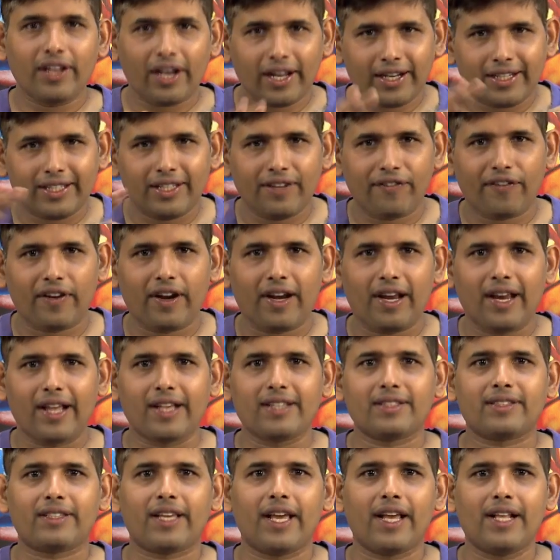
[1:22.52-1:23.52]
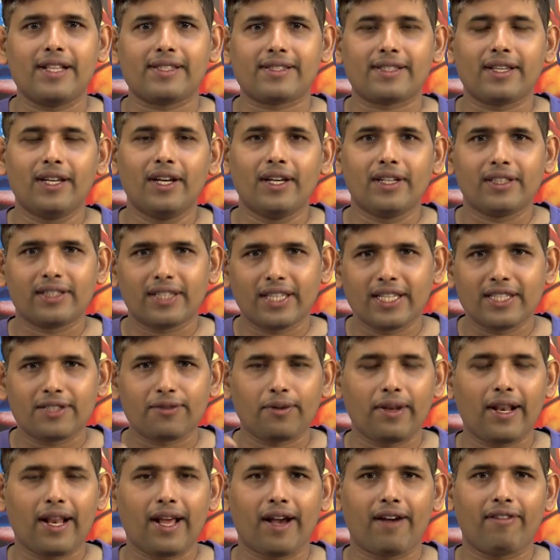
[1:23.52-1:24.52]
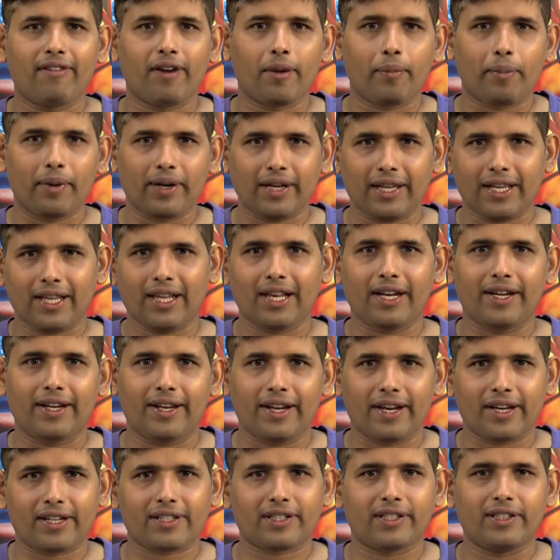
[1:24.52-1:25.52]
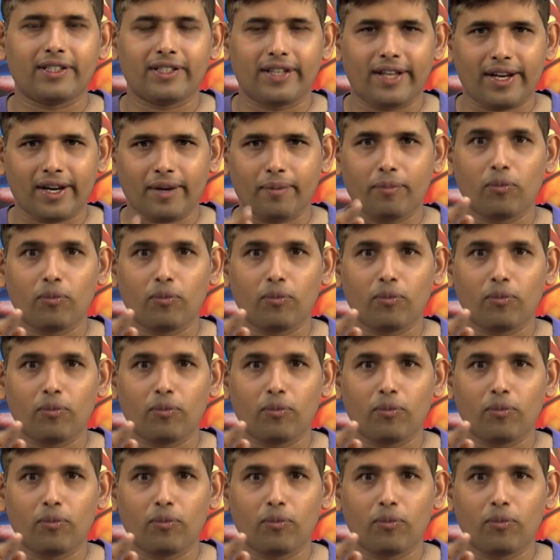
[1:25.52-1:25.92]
at different length scales, things will have a particular direction,